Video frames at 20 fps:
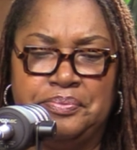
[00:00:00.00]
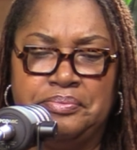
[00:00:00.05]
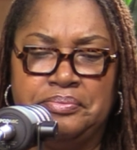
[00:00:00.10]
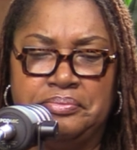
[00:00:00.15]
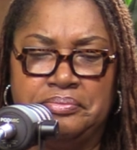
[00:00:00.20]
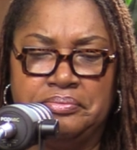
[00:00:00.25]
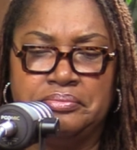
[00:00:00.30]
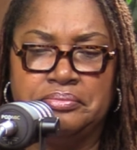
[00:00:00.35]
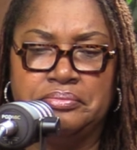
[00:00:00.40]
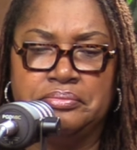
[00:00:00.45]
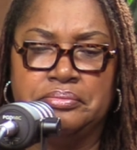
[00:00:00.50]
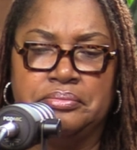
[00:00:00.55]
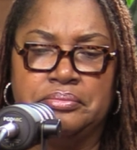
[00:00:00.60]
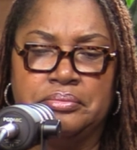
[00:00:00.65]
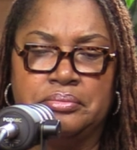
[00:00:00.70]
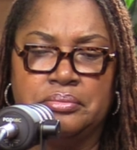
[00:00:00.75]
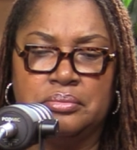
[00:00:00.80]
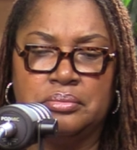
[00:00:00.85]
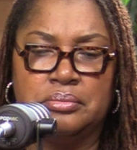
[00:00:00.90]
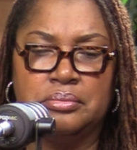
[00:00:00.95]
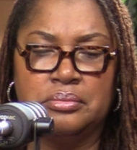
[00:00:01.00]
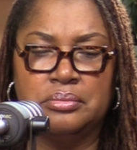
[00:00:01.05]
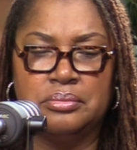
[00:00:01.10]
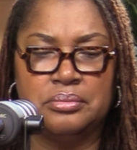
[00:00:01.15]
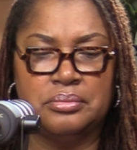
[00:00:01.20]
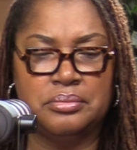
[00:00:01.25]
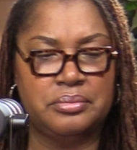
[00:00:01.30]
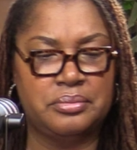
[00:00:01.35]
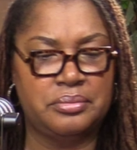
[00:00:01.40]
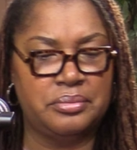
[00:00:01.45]

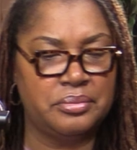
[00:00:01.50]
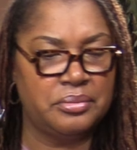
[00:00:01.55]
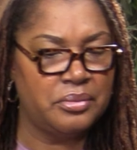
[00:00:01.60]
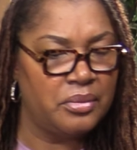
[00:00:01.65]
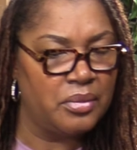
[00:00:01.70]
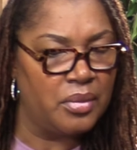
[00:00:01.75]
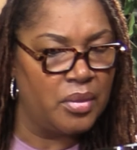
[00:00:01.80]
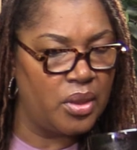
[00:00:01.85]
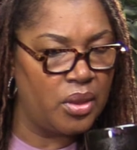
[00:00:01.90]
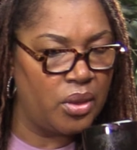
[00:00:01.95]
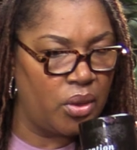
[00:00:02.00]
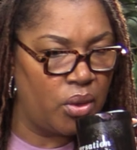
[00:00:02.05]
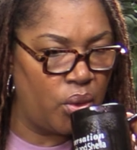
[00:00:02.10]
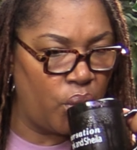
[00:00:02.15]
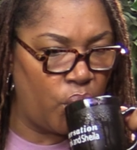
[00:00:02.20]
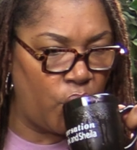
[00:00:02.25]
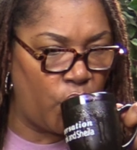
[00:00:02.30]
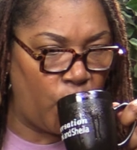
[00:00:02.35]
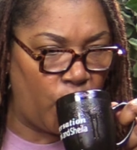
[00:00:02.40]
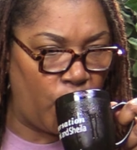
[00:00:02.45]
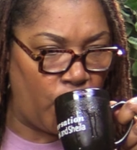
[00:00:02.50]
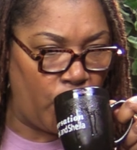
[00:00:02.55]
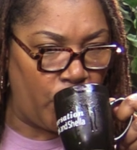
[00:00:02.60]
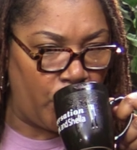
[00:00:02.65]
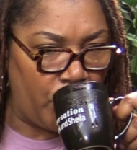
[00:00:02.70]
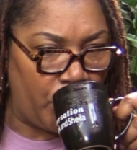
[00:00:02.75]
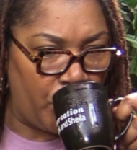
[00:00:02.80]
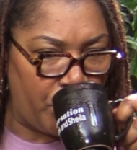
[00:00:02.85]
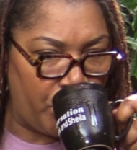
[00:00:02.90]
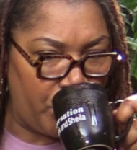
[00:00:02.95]

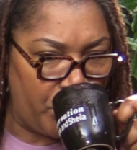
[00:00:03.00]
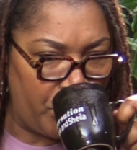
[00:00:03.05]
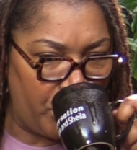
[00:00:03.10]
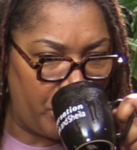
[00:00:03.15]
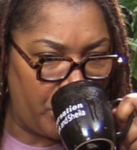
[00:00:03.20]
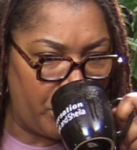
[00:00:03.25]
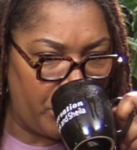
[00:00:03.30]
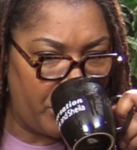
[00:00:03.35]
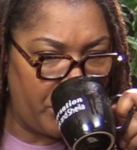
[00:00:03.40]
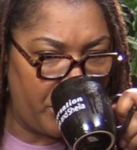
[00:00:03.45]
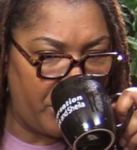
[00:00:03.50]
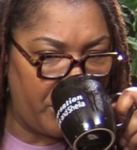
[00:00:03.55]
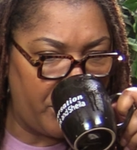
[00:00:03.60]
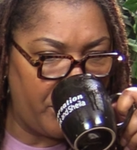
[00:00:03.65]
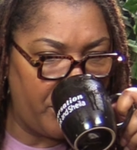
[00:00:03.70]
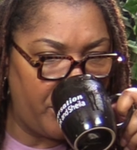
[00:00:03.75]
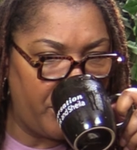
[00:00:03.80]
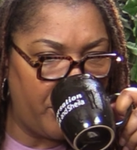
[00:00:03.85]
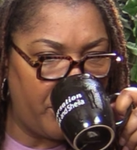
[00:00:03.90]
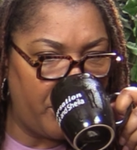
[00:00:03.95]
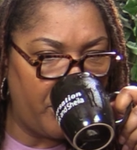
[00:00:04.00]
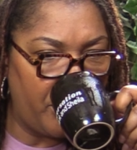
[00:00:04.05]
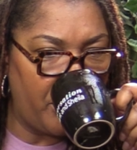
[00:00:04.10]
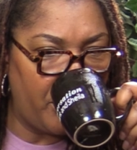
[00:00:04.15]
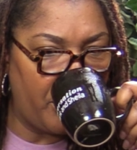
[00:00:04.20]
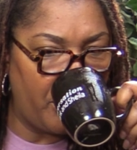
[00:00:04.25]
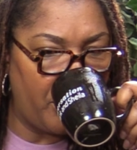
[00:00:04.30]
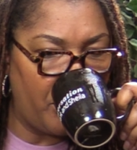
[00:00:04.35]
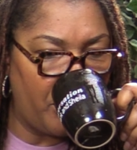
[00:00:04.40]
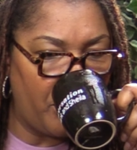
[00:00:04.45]
No words are spoken by the person on screen.